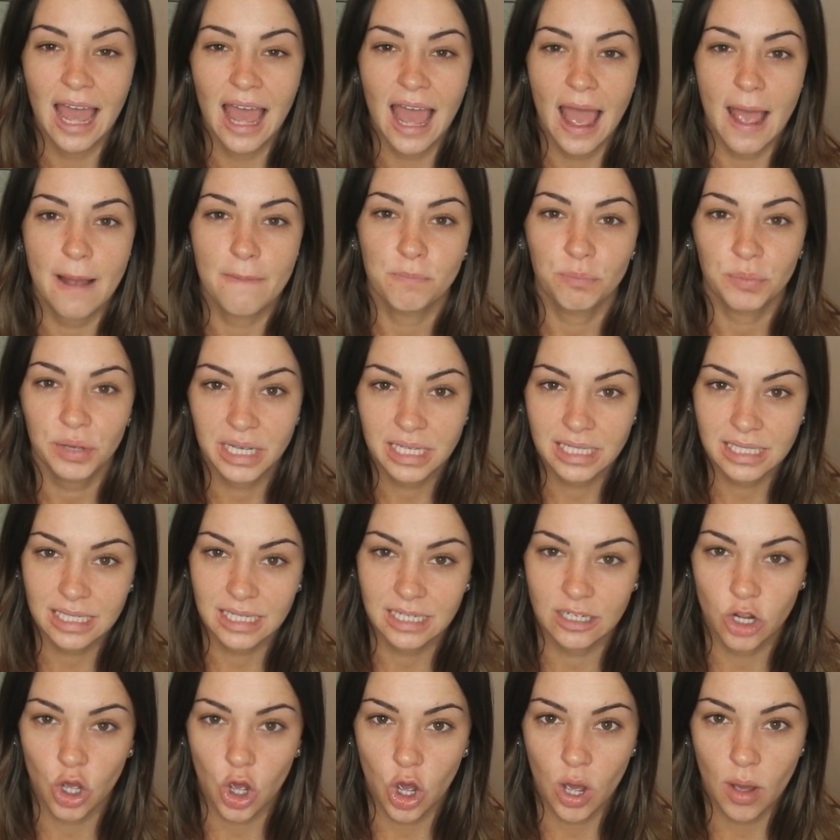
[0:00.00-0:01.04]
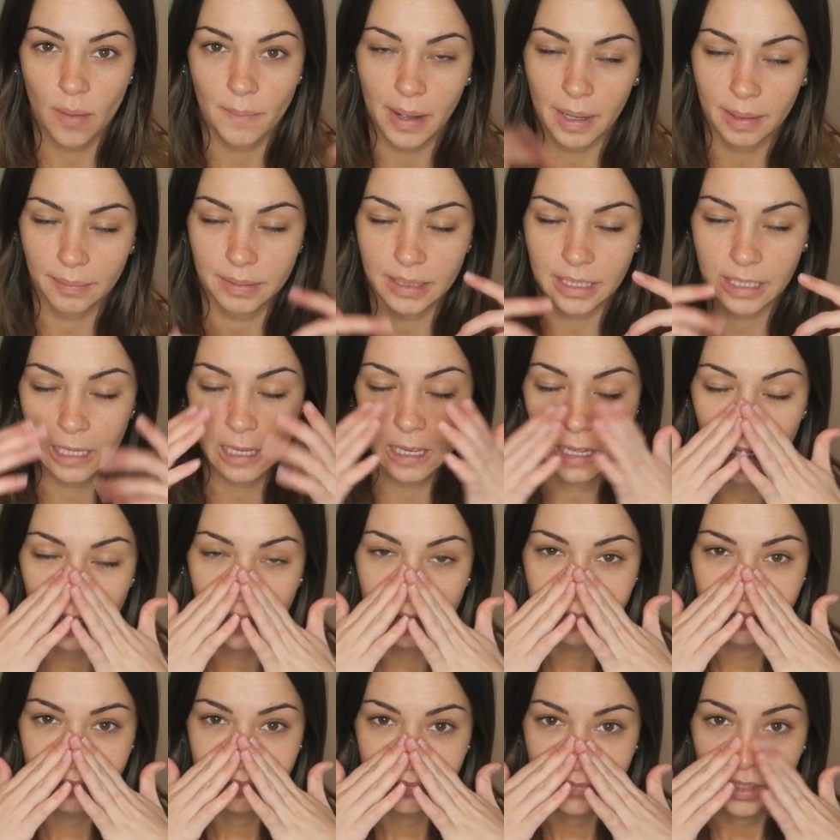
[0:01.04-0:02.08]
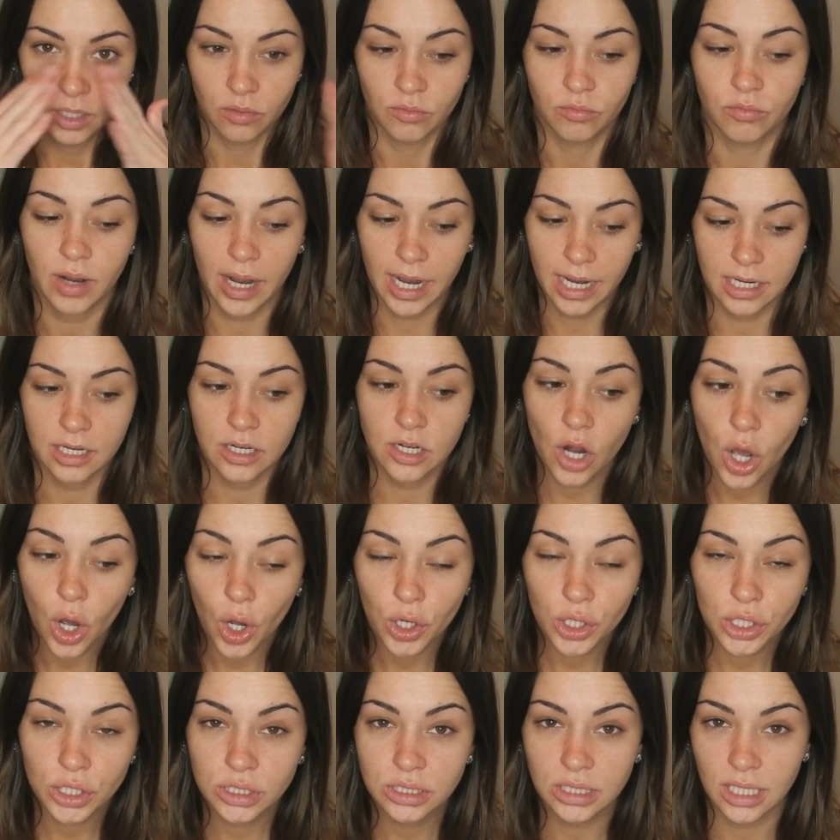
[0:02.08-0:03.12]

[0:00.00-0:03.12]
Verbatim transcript: And please ignore my big red nose.